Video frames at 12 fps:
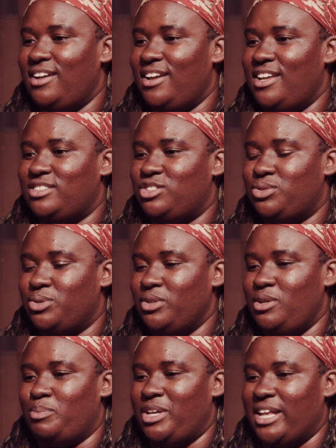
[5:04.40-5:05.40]
it's
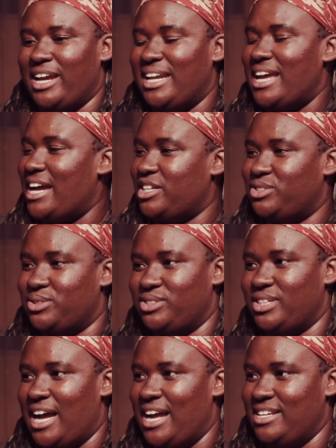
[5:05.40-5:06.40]
truly been like an
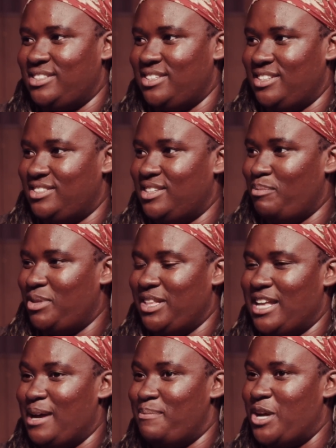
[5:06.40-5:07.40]
exercise and something
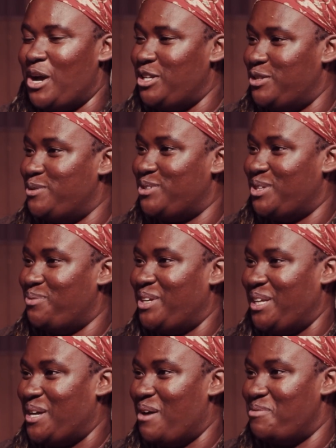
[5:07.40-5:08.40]
that I'm not usually
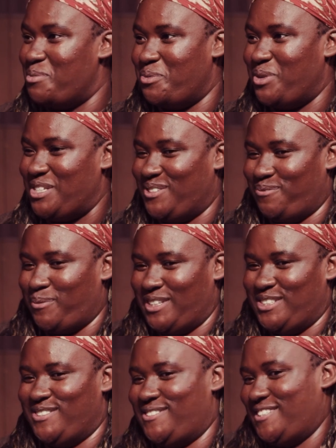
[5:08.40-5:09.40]
really comfortable with, which
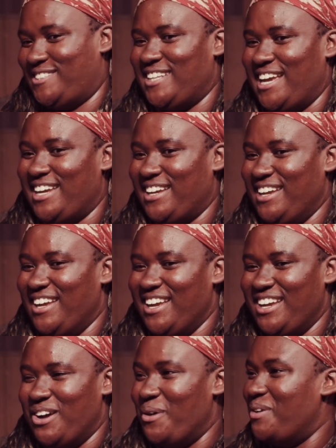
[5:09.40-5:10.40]
is just like
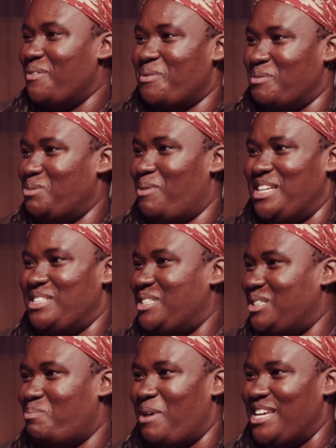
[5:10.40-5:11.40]
going from space
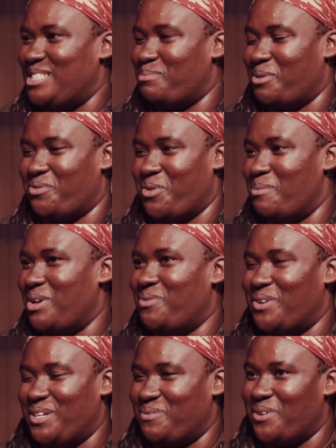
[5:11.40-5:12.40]
to space and performing
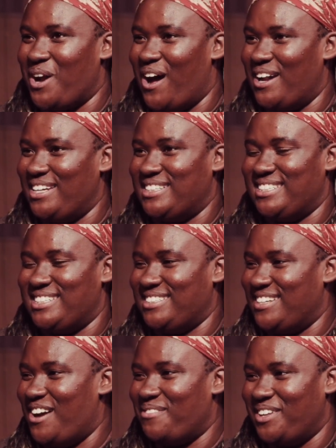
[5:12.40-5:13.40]
for different audiences
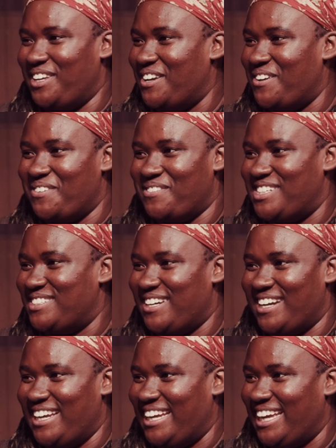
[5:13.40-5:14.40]
and not really knowing what you're
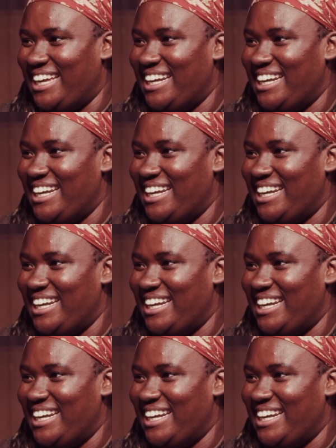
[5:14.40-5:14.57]
gonna get.